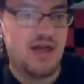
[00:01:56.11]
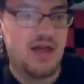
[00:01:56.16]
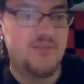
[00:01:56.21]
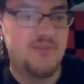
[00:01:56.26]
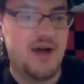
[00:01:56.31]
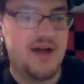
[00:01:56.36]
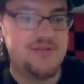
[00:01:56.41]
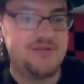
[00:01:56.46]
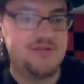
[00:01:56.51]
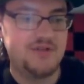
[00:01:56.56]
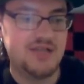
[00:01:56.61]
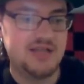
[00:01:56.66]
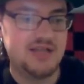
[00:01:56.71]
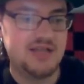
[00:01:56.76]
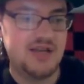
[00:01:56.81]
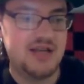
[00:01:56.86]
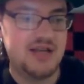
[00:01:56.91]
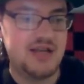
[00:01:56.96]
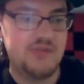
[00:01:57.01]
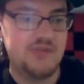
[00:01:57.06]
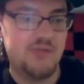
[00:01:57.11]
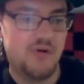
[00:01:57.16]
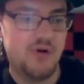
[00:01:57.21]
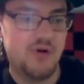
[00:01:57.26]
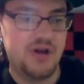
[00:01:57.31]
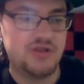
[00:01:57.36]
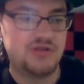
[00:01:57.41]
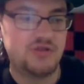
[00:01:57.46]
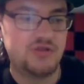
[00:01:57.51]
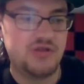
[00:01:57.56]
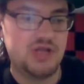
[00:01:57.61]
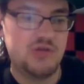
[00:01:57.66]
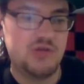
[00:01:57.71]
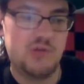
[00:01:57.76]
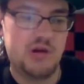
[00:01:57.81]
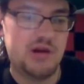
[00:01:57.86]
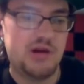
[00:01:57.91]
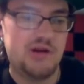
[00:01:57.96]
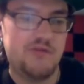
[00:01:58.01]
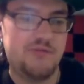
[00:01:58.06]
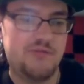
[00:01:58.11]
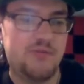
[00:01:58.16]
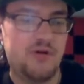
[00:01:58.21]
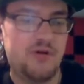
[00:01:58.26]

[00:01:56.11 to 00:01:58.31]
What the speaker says: Matthews has 80 points, so he wouldn't have